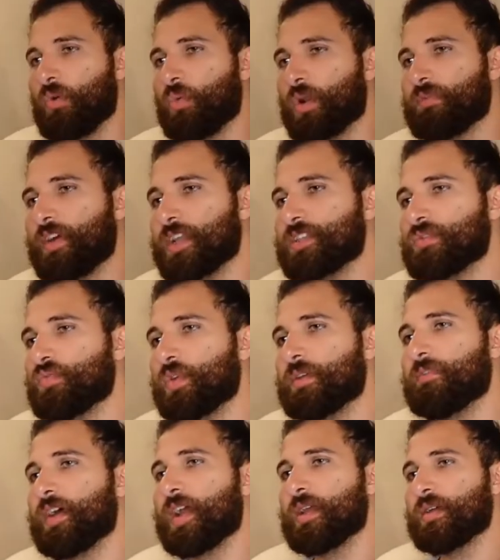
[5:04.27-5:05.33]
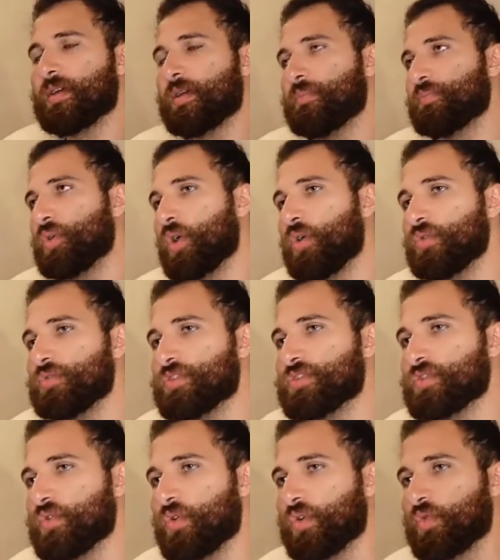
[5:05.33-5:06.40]
What if I
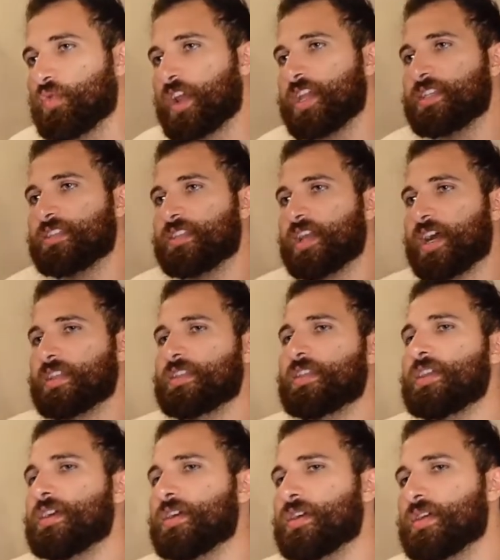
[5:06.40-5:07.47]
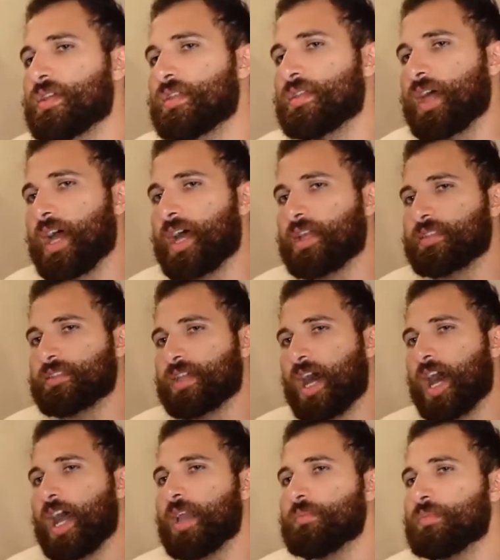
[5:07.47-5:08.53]
imposed or raised the idea that
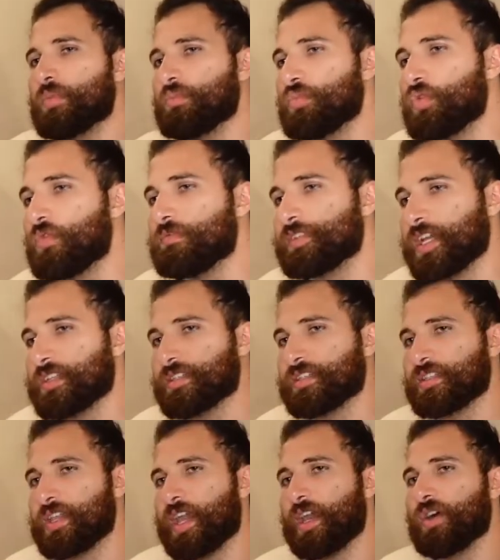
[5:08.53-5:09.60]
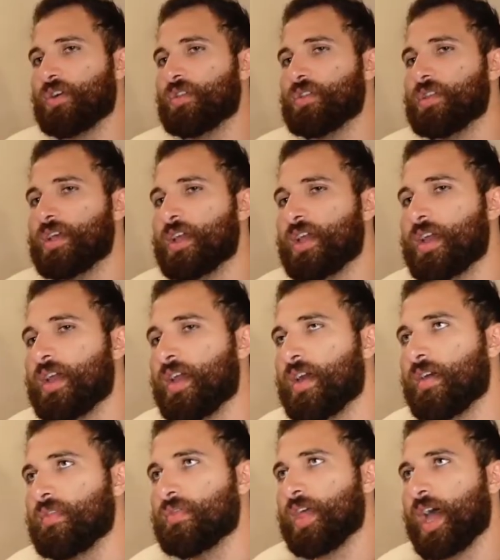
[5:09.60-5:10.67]
time moves at a scale
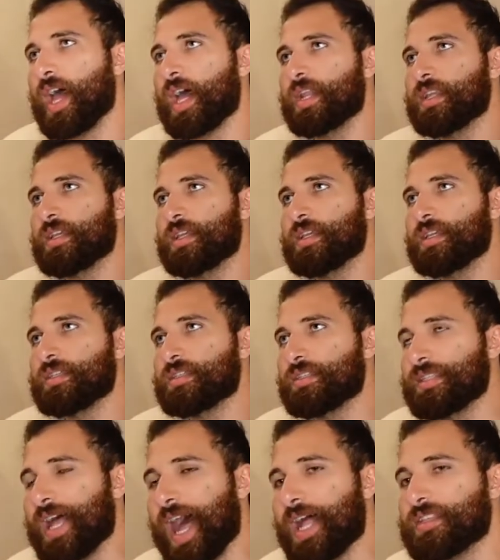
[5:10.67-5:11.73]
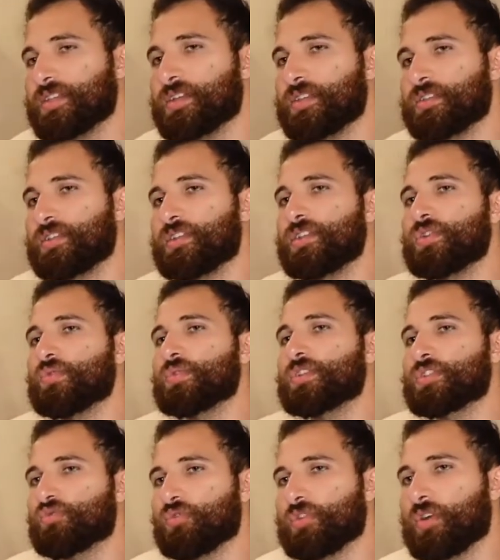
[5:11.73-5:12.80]
that is not
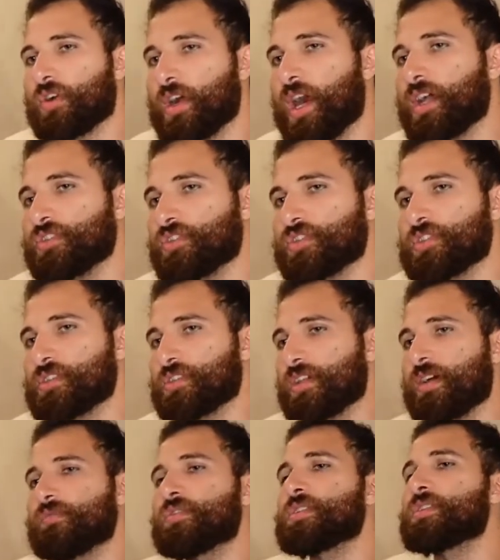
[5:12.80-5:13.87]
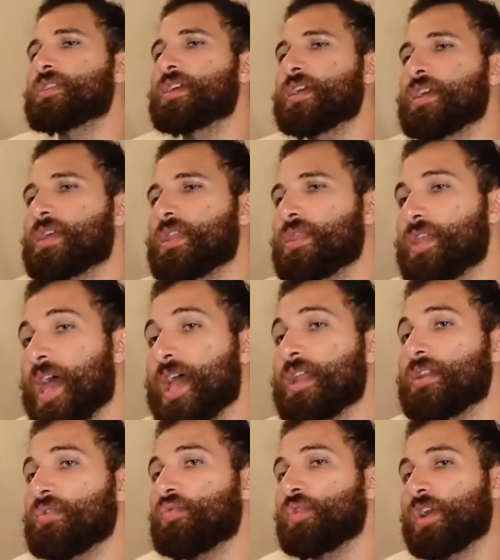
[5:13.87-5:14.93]
continuous with our consciousness of it?
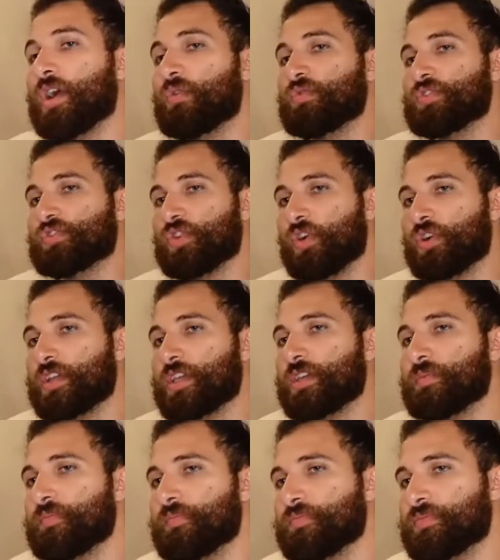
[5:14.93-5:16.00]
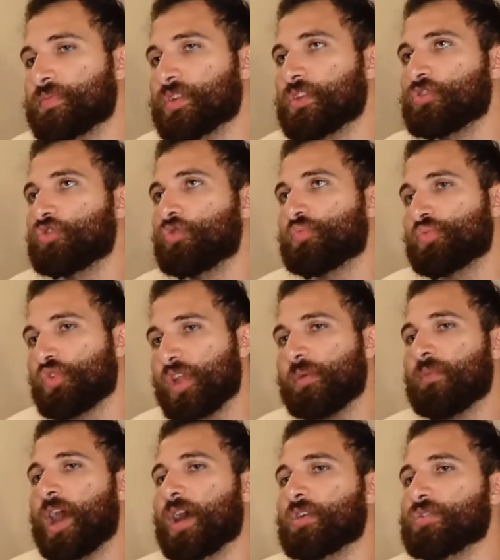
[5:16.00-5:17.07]
Then we are returning to
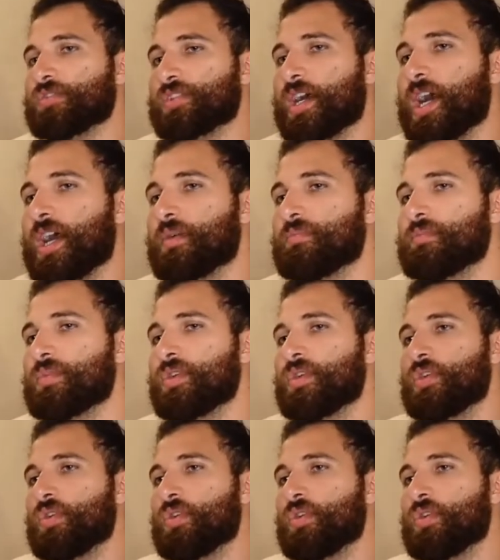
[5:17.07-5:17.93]
pre-modern time